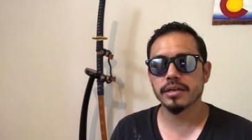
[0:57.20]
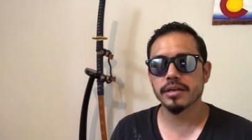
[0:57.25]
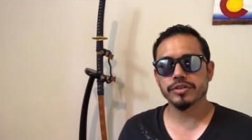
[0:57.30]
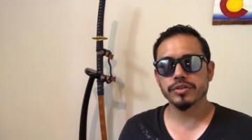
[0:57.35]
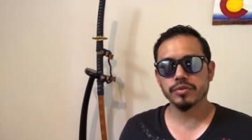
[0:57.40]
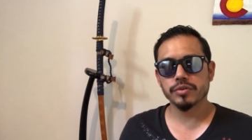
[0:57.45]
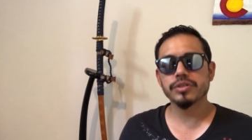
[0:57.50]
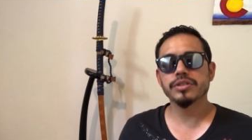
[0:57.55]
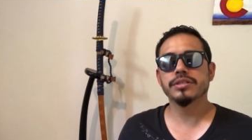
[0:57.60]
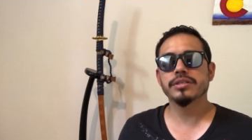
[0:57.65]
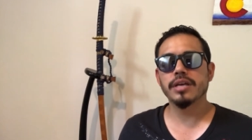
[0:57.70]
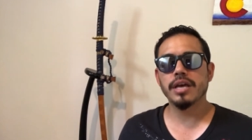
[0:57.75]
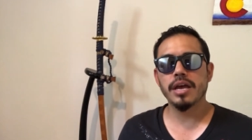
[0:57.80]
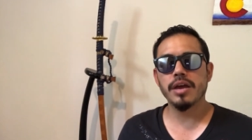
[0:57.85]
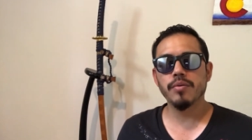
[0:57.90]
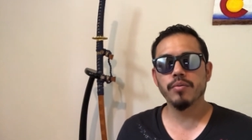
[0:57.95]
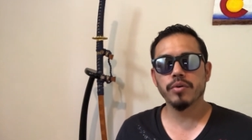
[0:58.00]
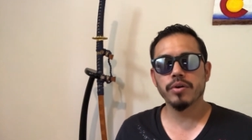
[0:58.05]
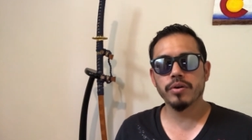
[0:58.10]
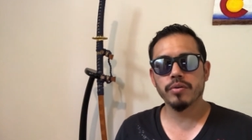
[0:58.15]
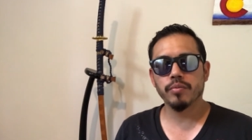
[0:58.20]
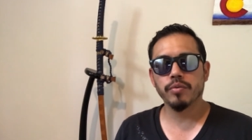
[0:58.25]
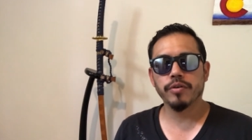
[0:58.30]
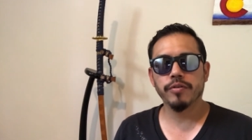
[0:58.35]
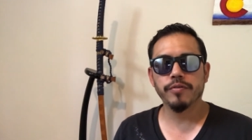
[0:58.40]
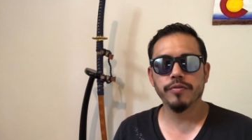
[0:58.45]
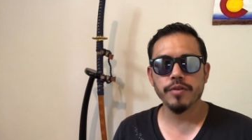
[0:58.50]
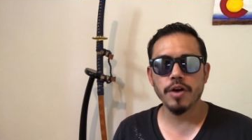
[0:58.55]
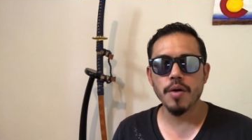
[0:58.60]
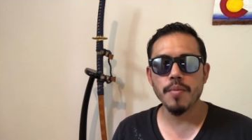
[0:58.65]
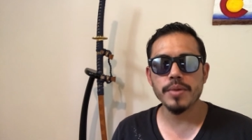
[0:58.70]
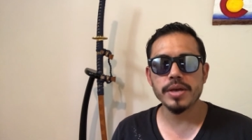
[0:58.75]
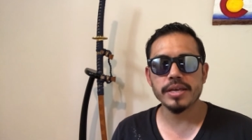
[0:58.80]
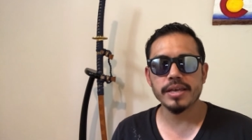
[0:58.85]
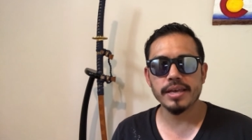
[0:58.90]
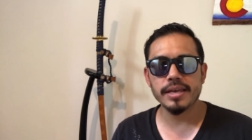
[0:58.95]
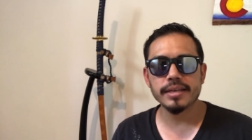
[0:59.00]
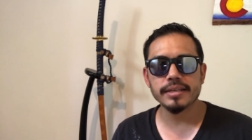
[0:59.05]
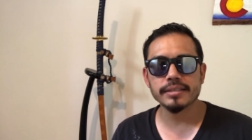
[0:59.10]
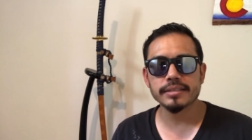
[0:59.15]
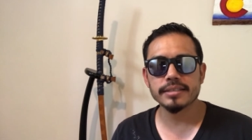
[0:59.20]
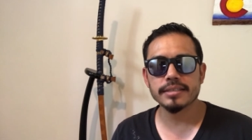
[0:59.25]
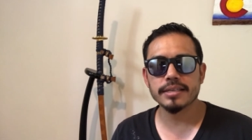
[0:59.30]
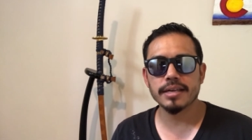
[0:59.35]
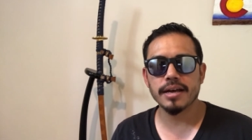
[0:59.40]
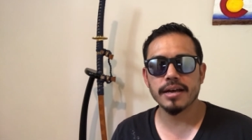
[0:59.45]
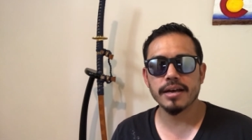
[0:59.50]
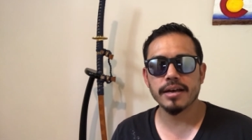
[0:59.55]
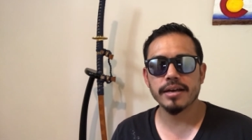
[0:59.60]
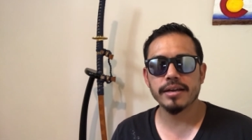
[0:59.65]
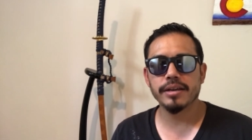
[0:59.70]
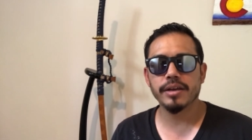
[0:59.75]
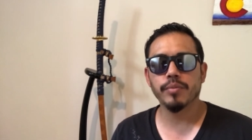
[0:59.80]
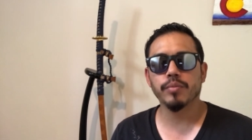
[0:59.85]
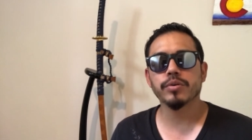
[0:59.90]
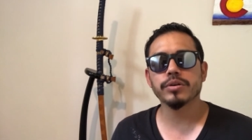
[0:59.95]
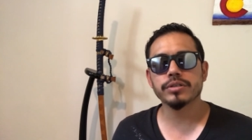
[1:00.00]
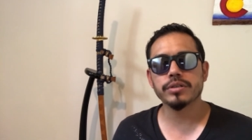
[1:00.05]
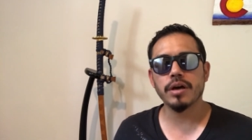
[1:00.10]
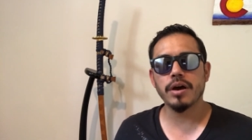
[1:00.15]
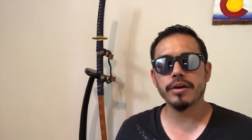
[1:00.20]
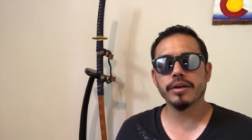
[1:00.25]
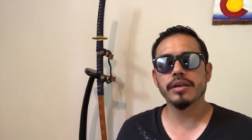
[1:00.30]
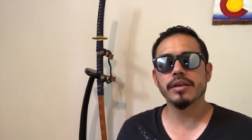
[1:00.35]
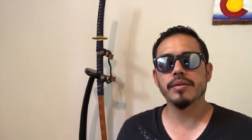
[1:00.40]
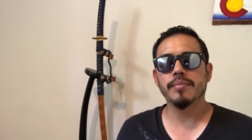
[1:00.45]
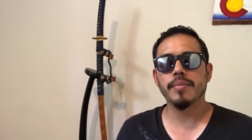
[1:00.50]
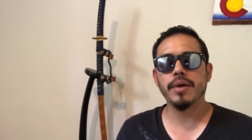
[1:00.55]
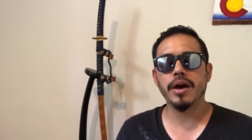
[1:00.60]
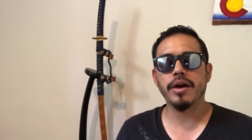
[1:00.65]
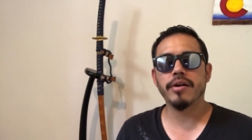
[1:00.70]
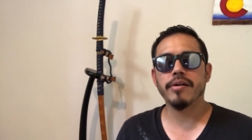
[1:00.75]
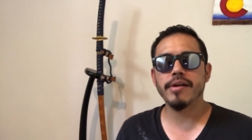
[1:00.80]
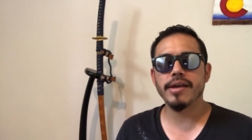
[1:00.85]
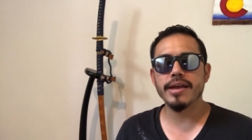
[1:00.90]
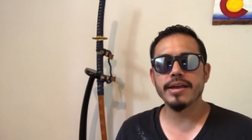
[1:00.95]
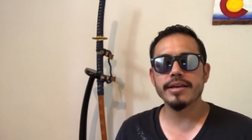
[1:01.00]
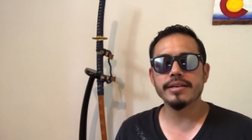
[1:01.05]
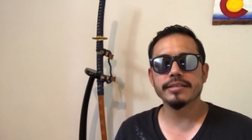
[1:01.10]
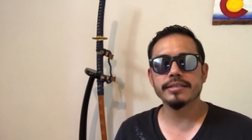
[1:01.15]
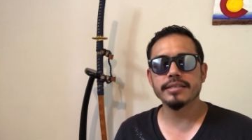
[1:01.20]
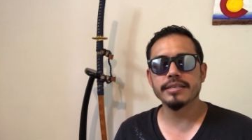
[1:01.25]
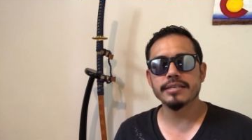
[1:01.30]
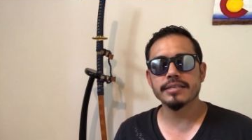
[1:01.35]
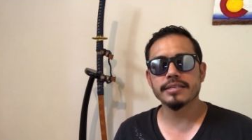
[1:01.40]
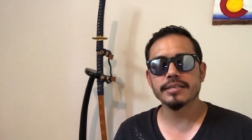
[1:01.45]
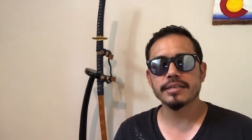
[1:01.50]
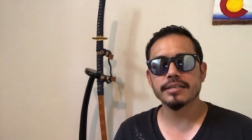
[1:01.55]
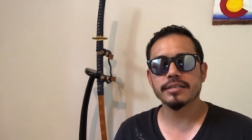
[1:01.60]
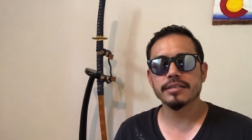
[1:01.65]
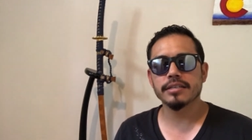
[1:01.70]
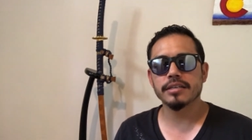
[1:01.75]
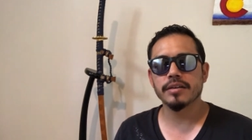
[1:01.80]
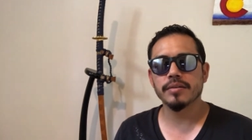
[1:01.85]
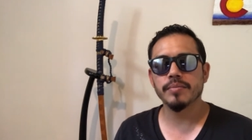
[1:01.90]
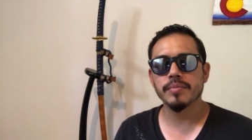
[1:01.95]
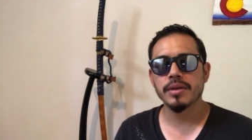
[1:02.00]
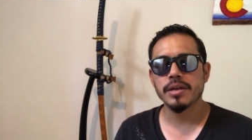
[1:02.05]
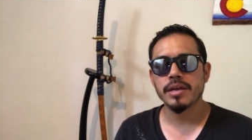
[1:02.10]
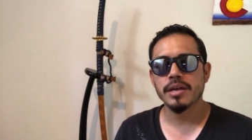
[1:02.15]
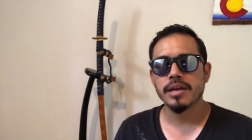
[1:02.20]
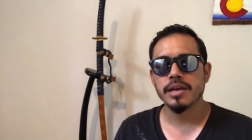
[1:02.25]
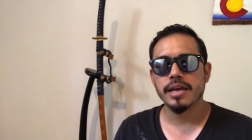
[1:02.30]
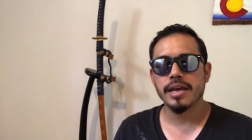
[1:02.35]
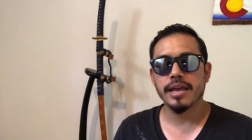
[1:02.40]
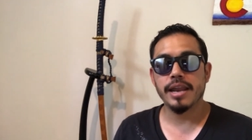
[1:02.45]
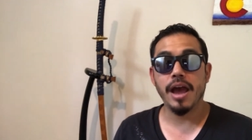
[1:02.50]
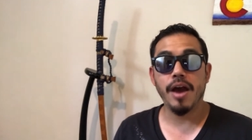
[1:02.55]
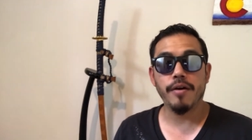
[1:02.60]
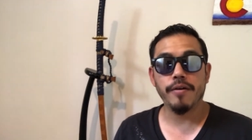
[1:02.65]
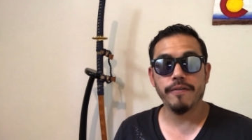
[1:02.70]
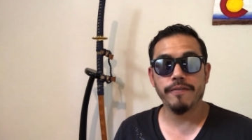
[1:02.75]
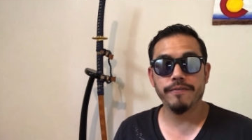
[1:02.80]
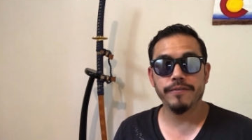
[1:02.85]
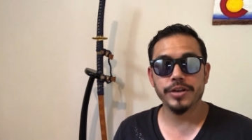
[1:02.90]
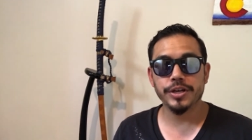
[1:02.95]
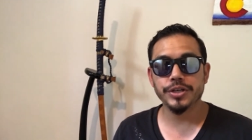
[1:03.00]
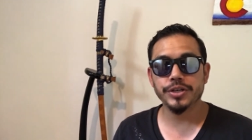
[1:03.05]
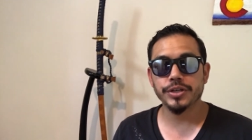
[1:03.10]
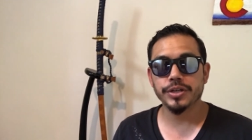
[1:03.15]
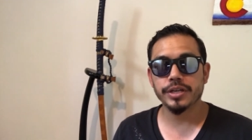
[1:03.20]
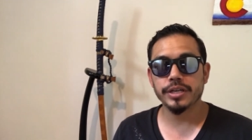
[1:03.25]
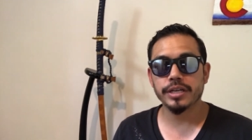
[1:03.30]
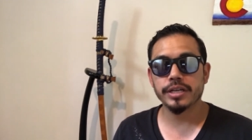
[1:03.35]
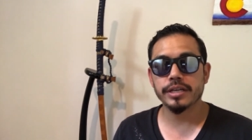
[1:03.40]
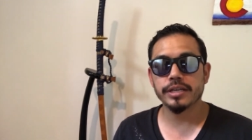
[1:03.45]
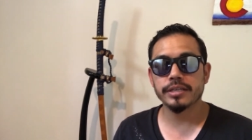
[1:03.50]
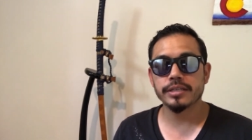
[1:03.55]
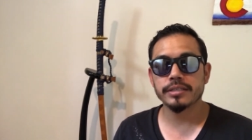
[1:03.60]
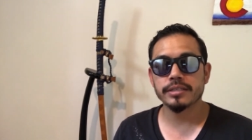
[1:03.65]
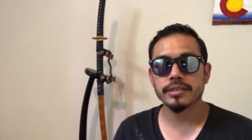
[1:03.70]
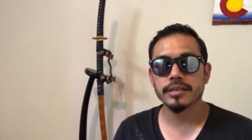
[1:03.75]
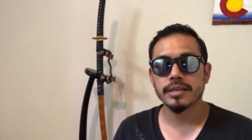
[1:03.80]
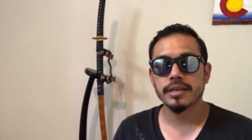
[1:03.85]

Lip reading: So today we're filming inside, and we're talking about our AC system and how efficient it is